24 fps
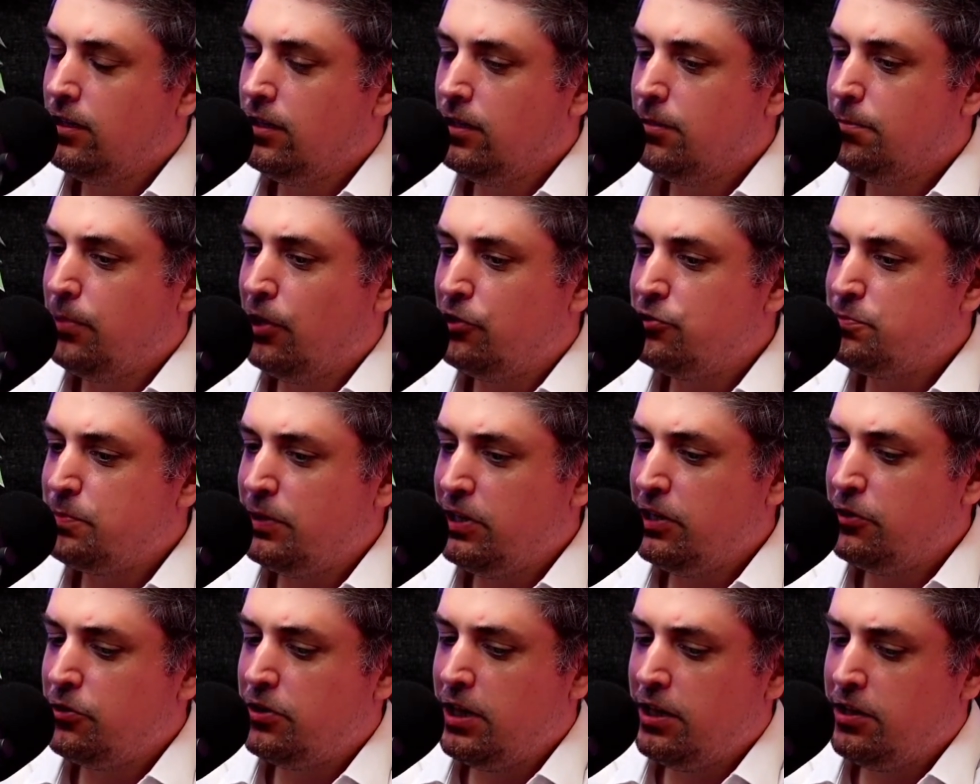Post.
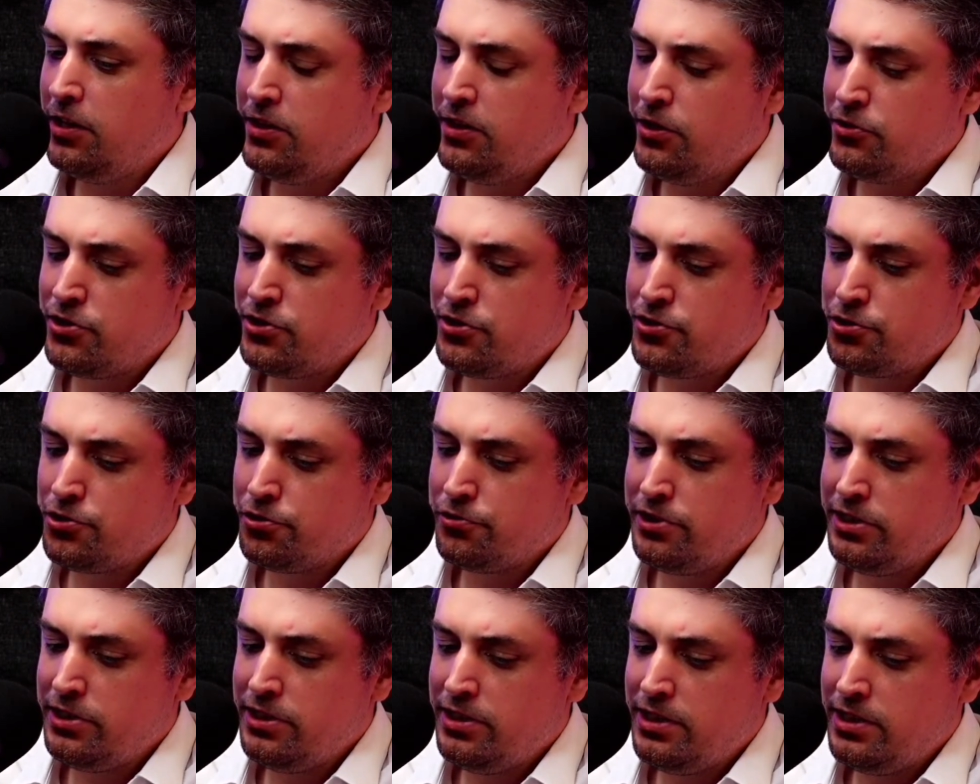But there's a
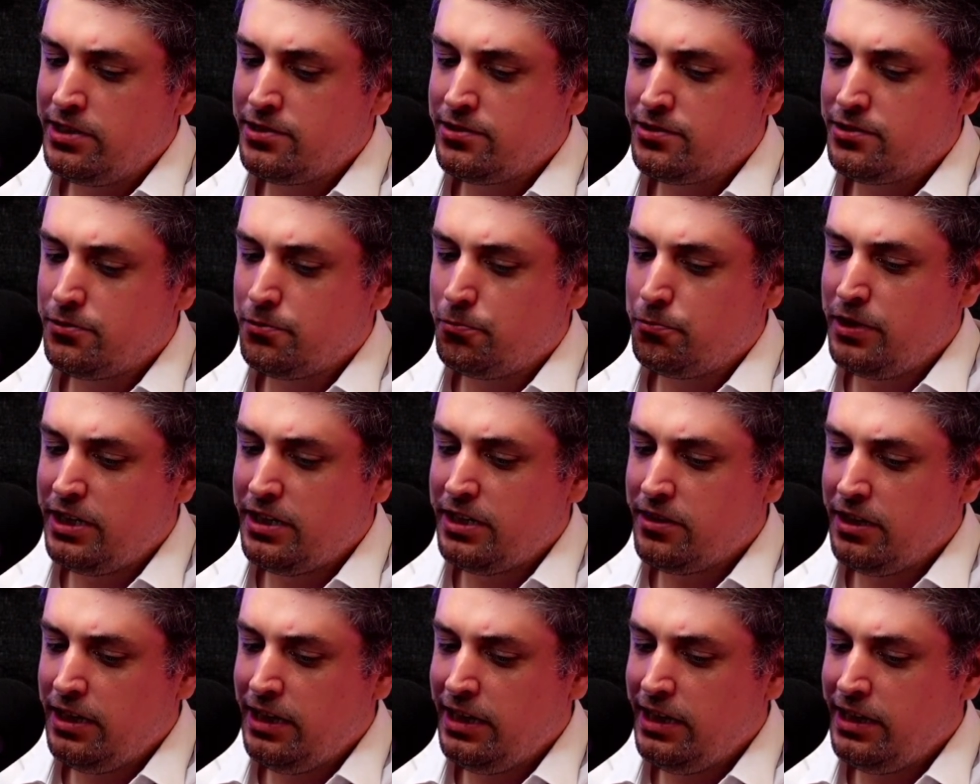story this week
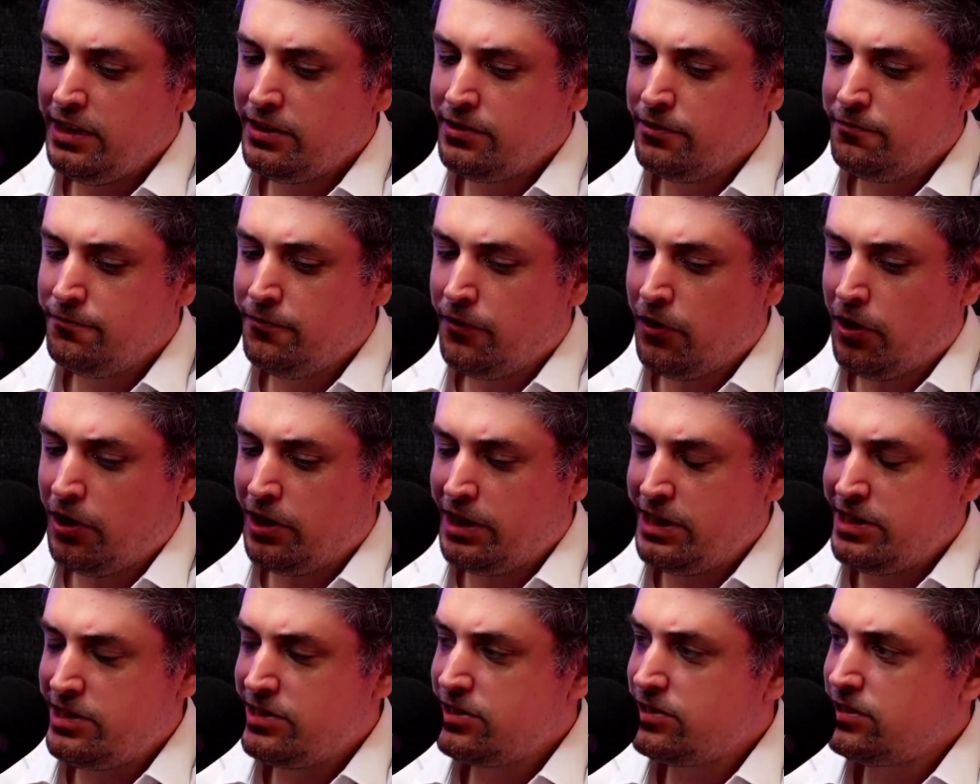that he had
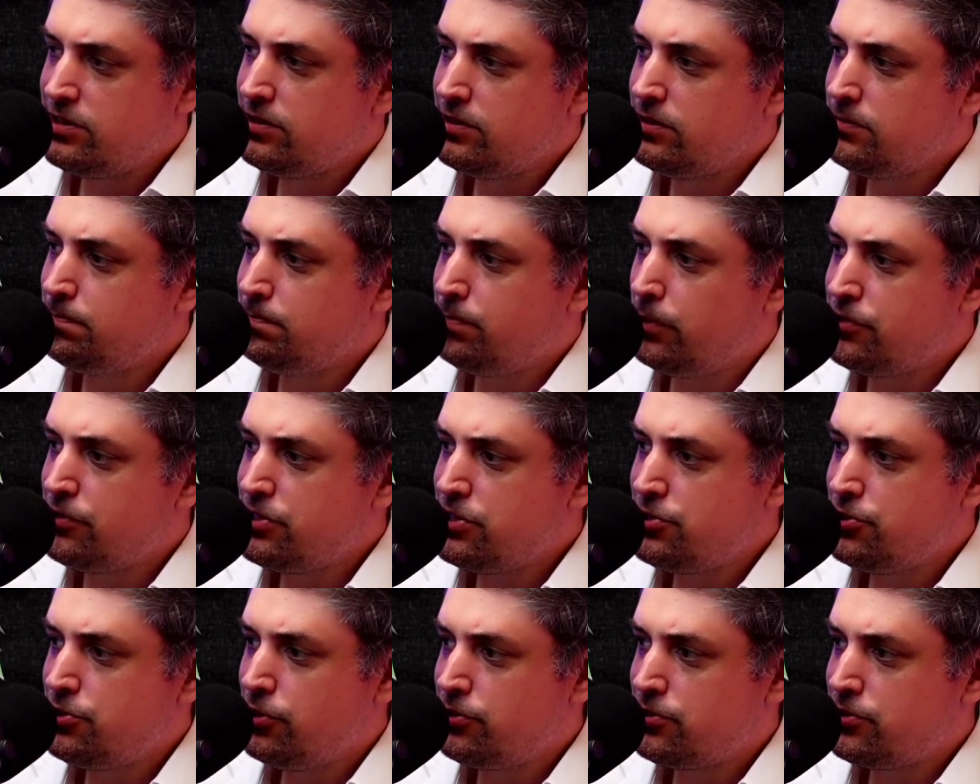advised Boris
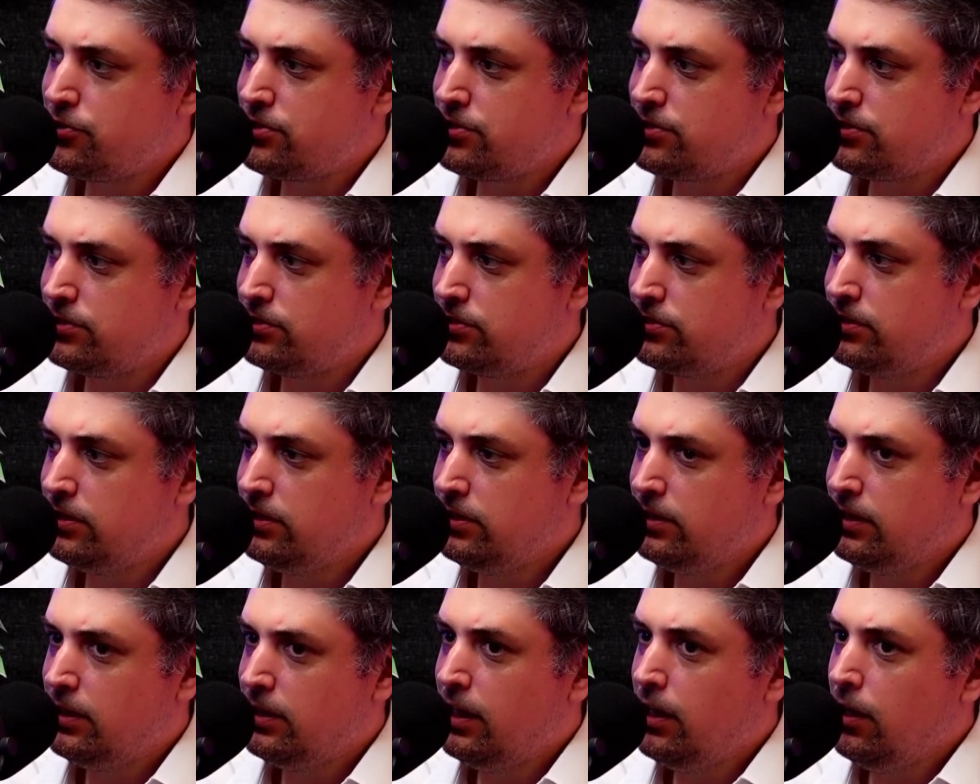Johnson
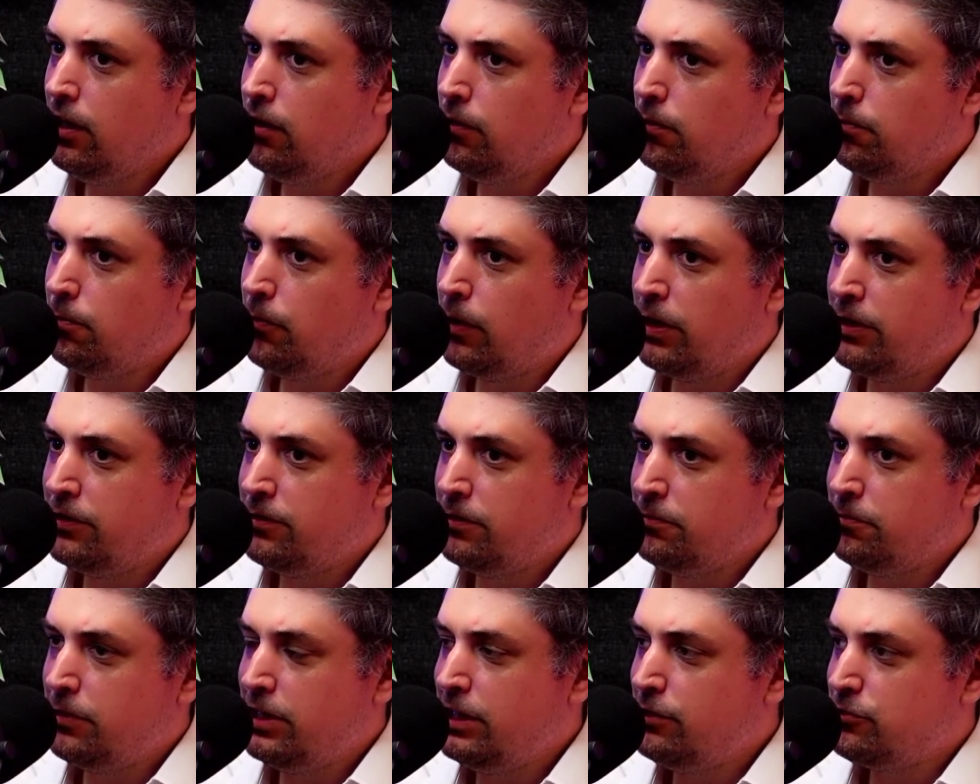
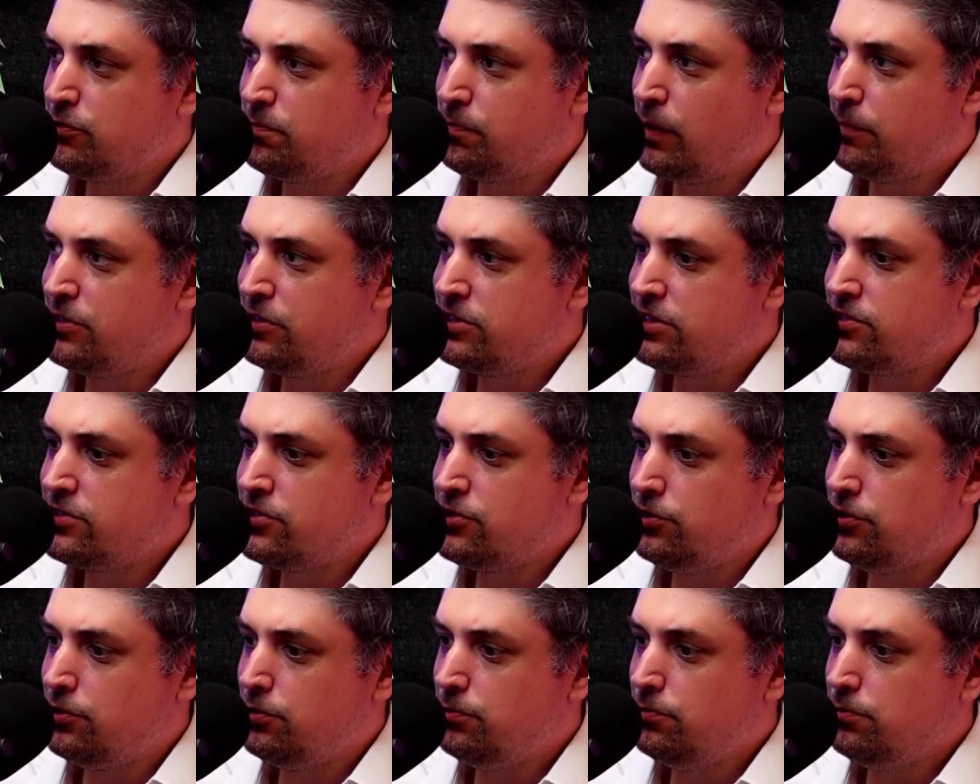when he was Prime Minister
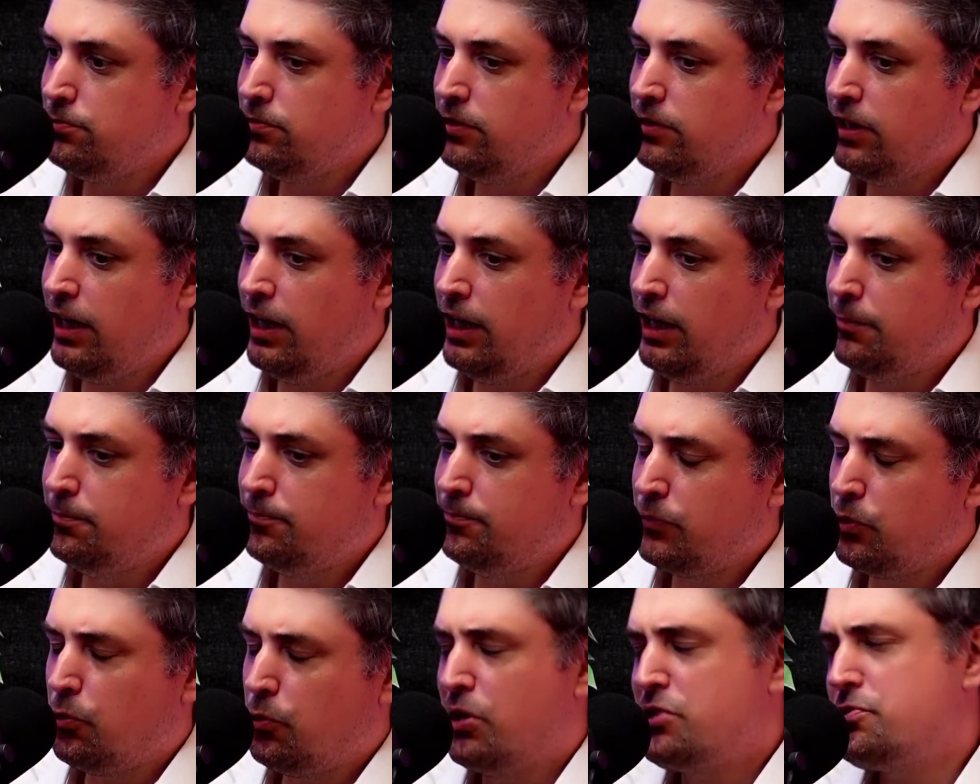to,
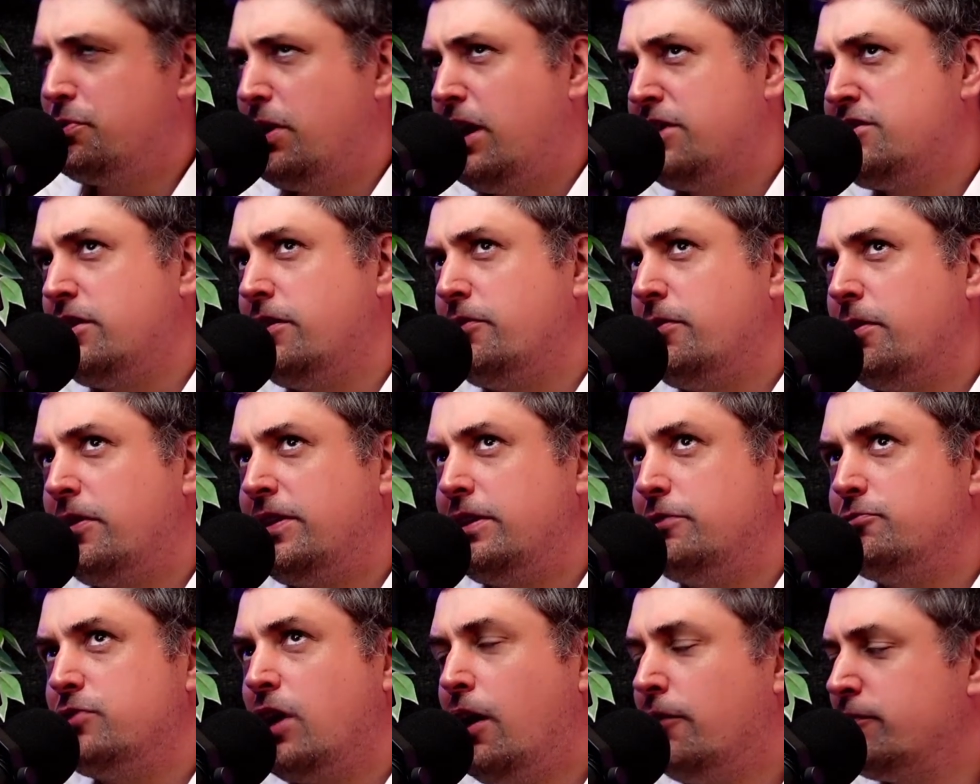actually, I think it
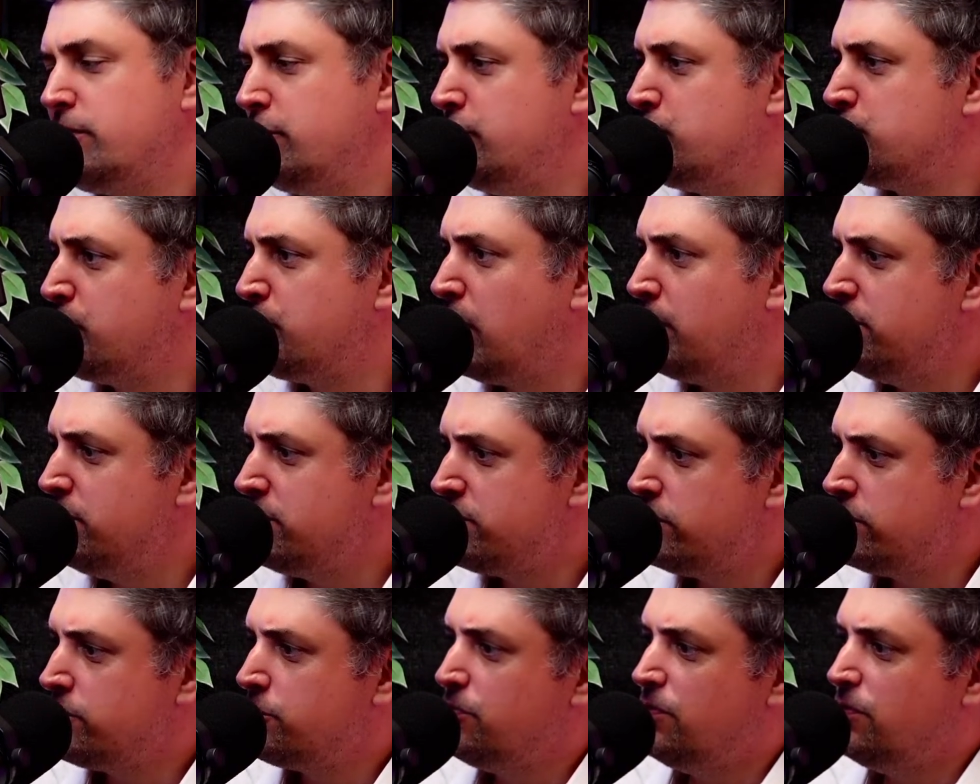was after he was Prime
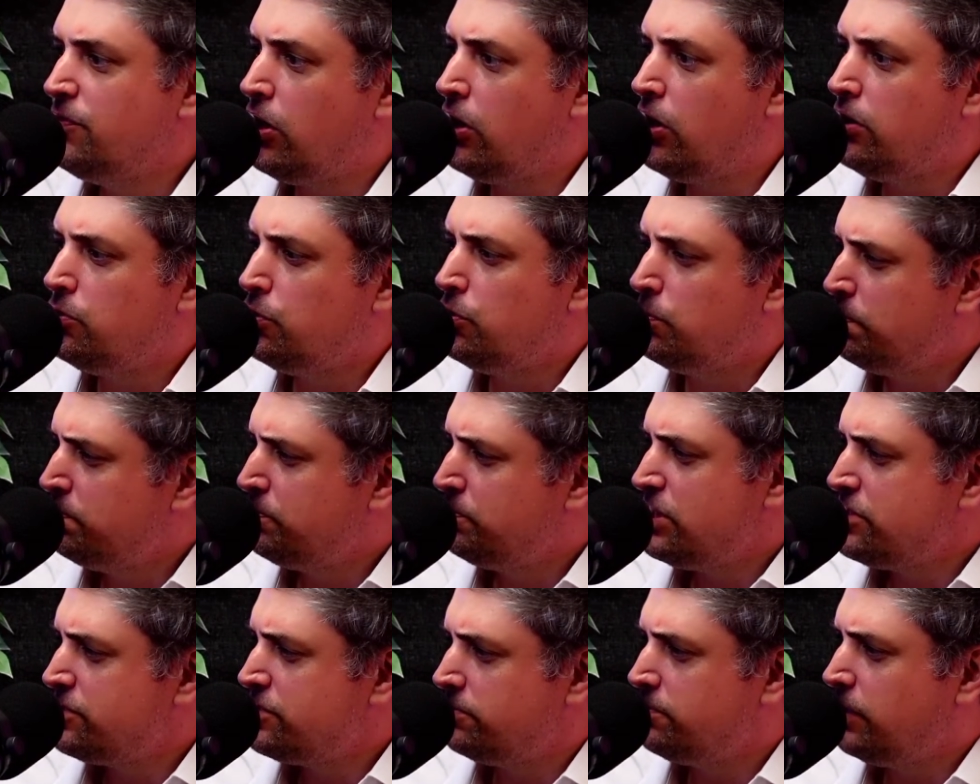Minister, or
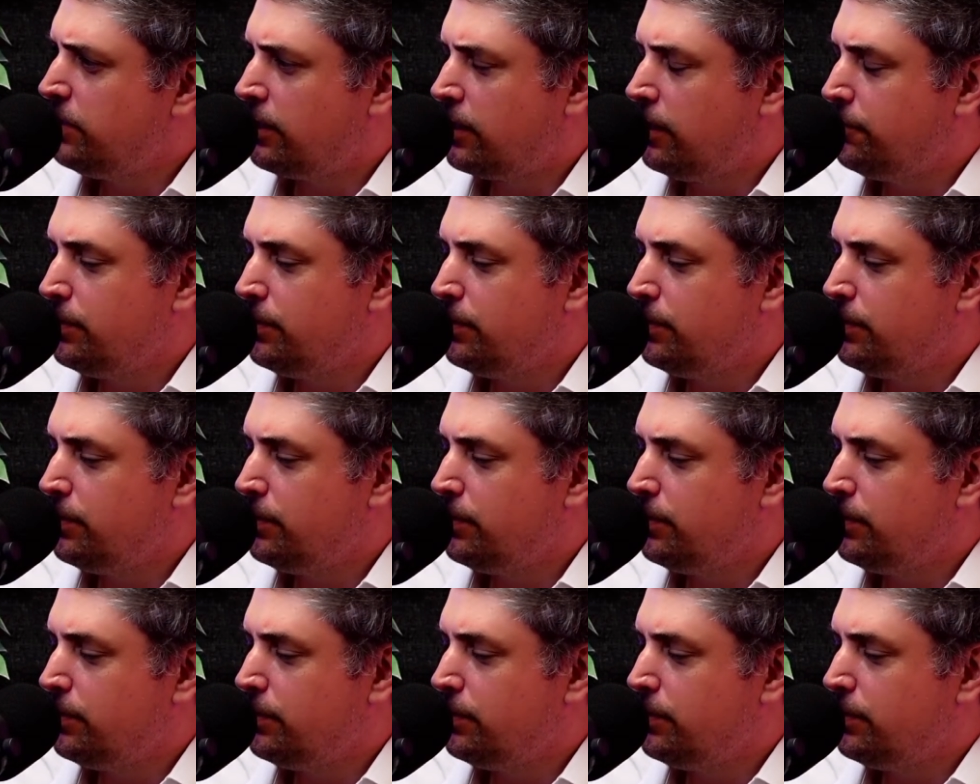potentially, I can't remember.